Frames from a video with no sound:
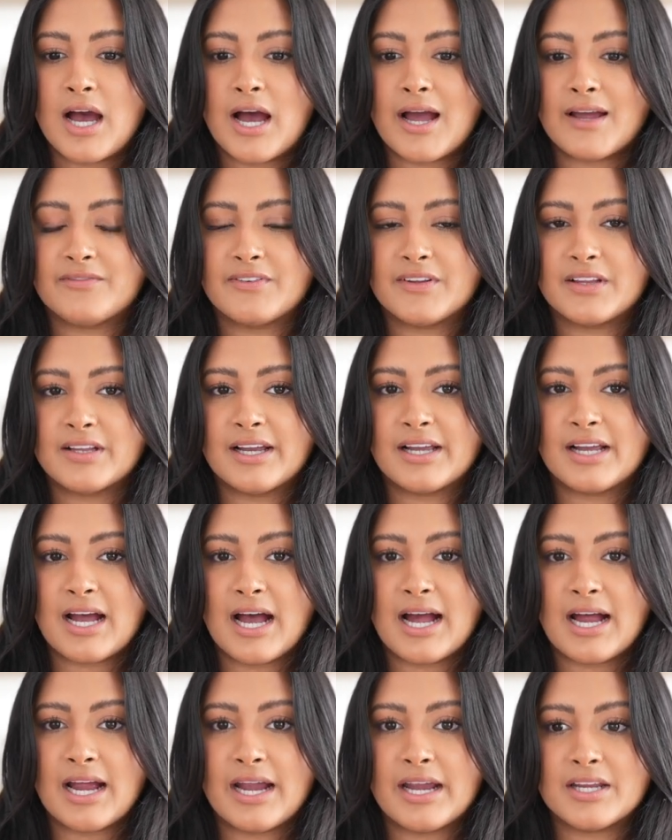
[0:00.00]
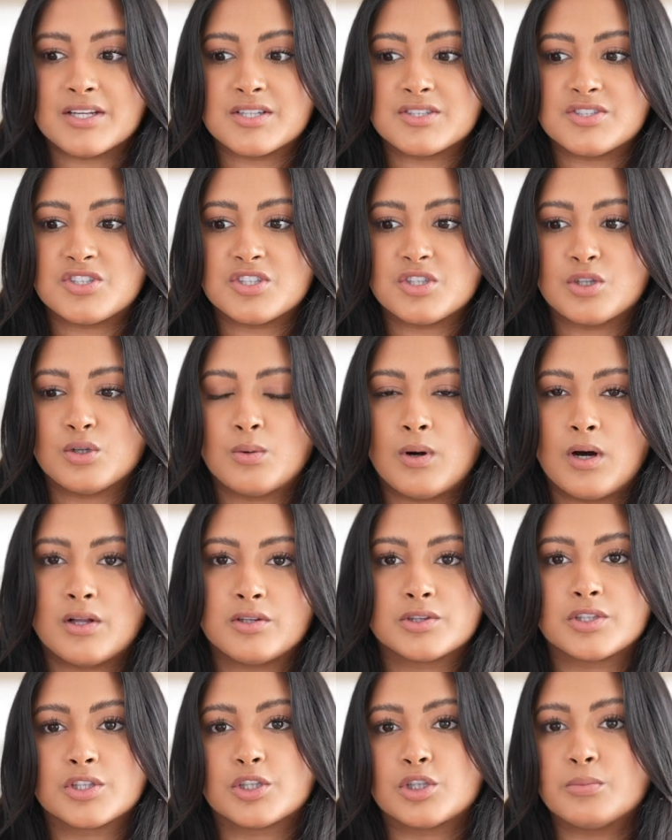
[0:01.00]
I feel like I do a
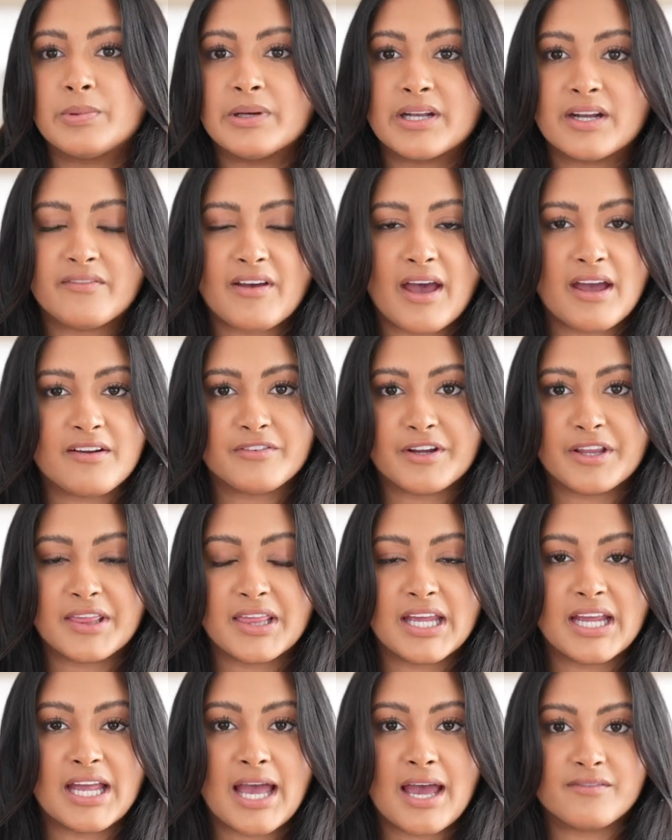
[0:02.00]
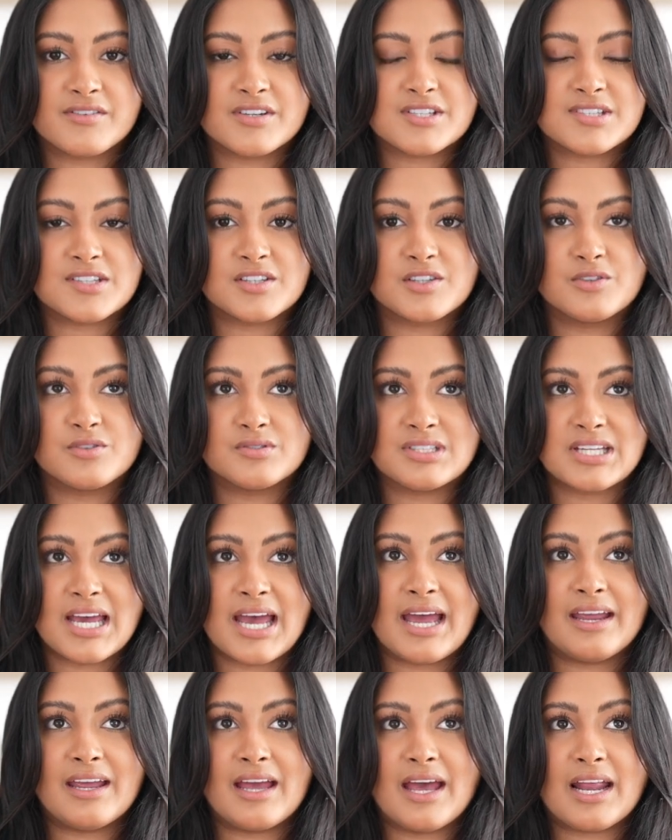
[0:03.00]
little bit of everything every single
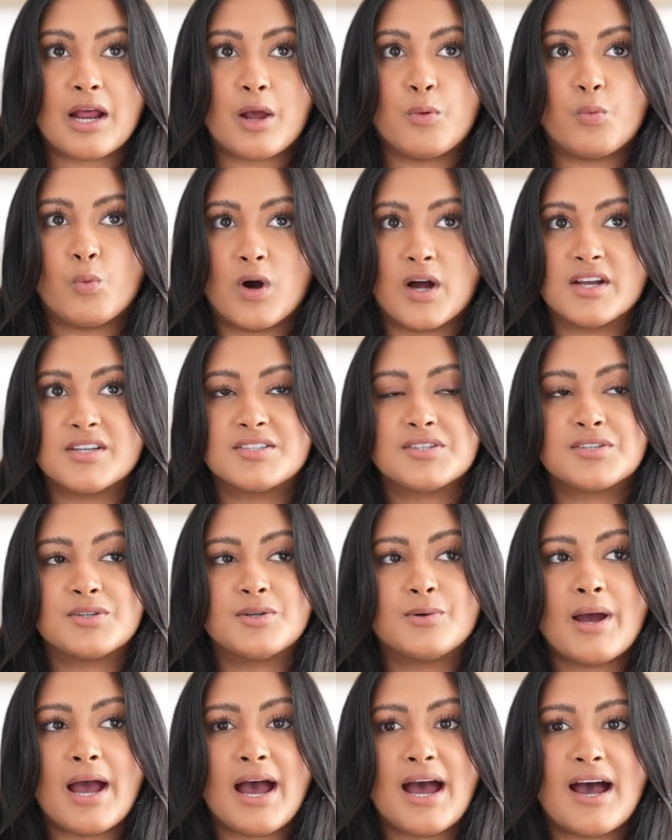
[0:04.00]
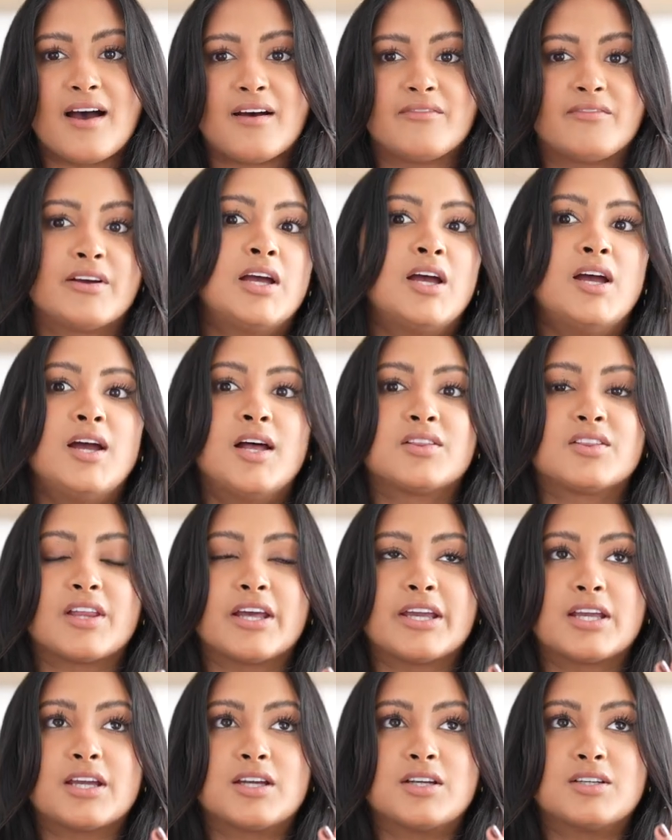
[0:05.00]
day, and I want to have
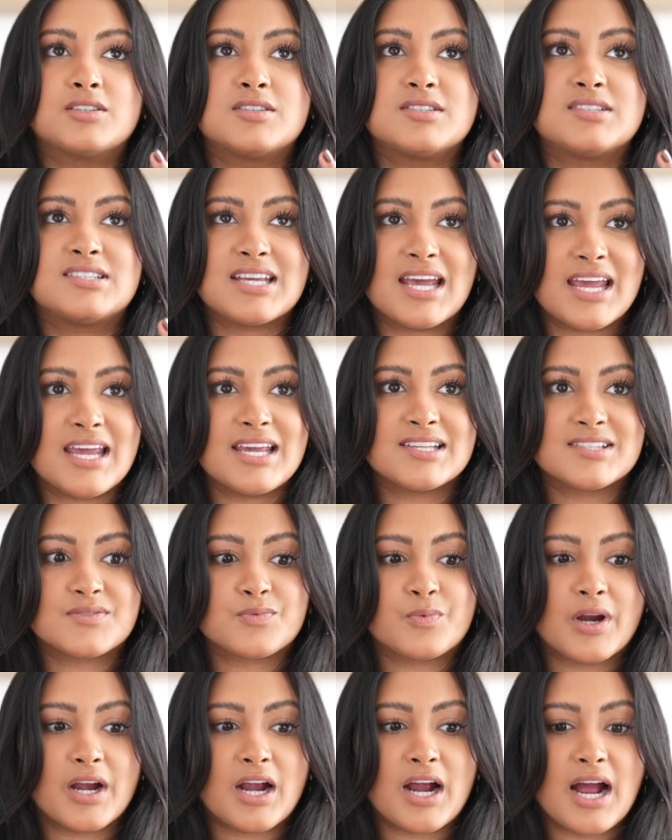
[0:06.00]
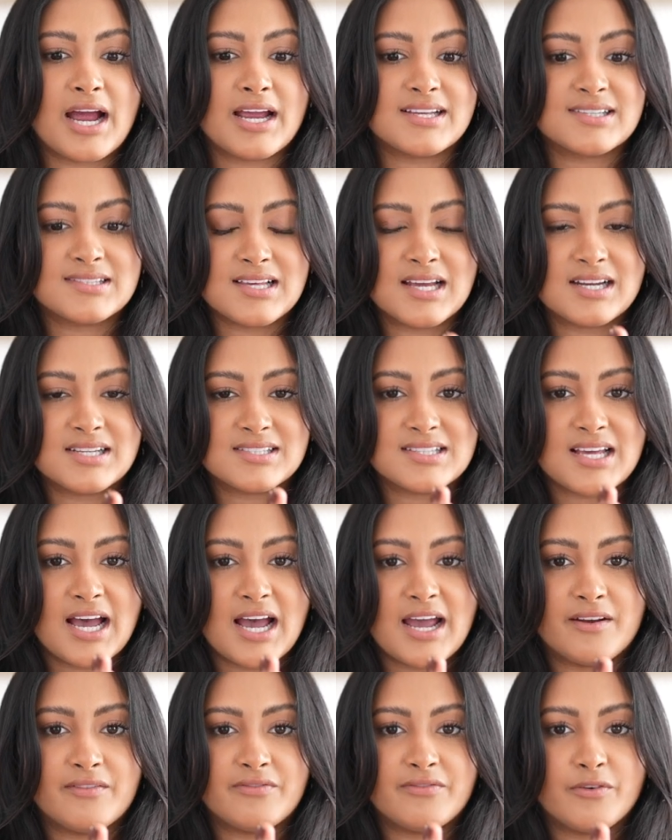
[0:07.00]
like days where I set
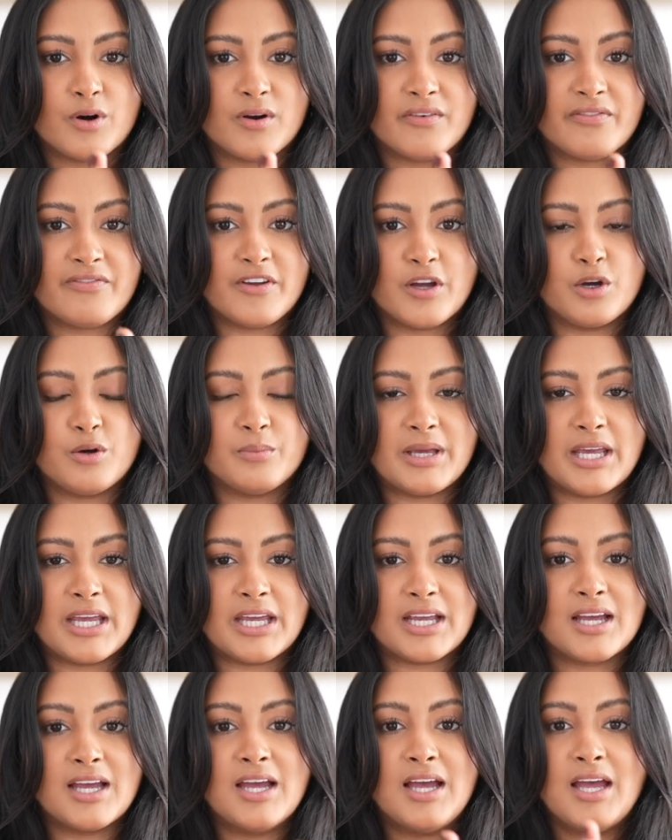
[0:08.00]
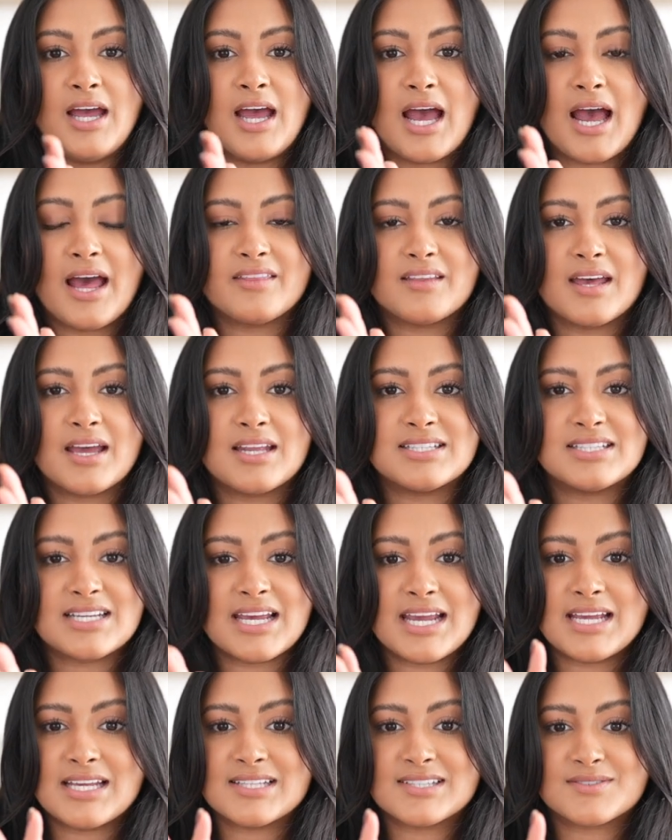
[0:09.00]
aside for filming, and then
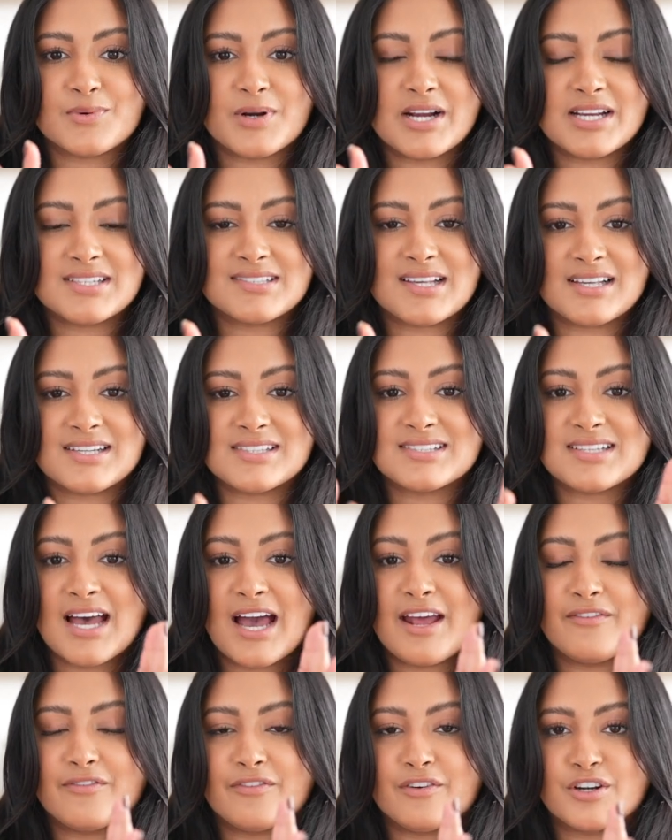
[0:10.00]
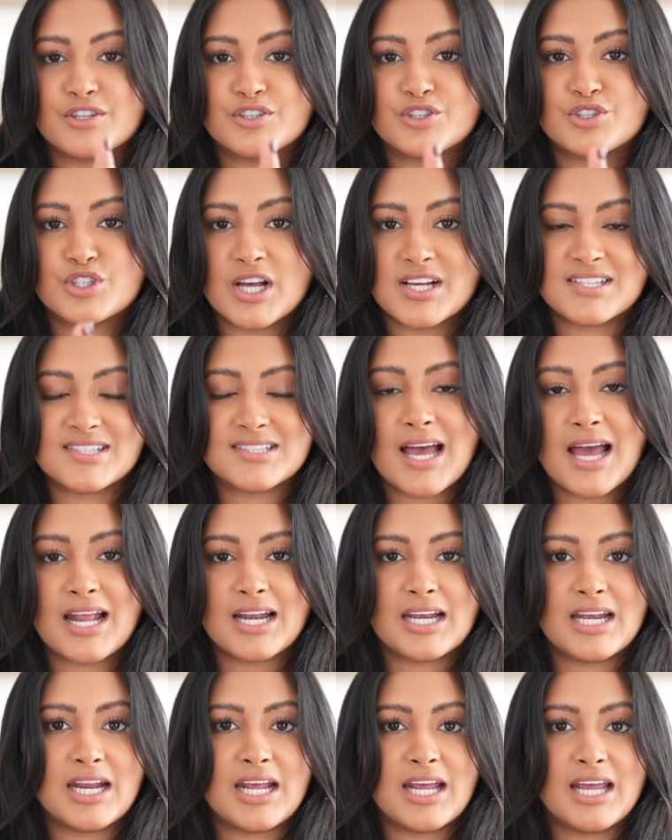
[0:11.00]
days where I set aside for just
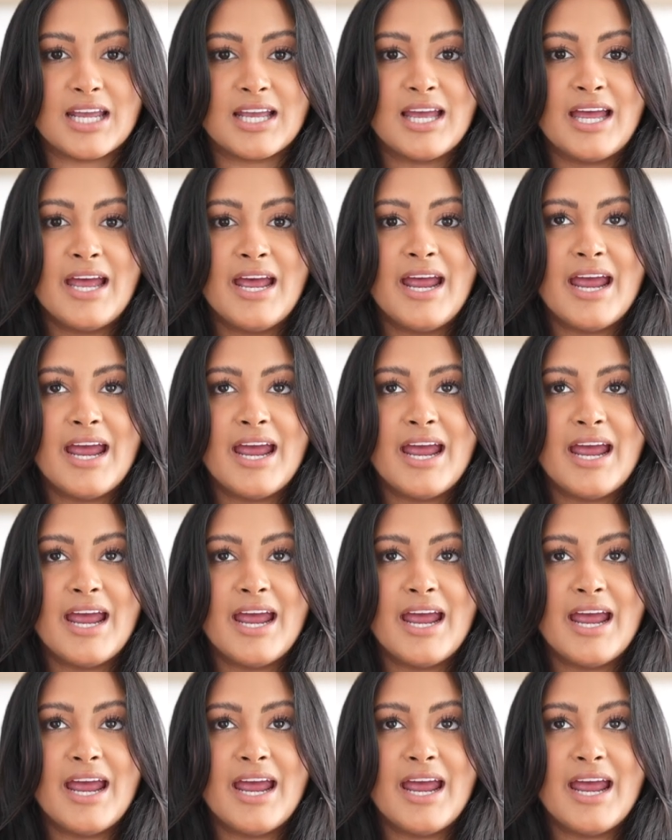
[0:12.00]
editing,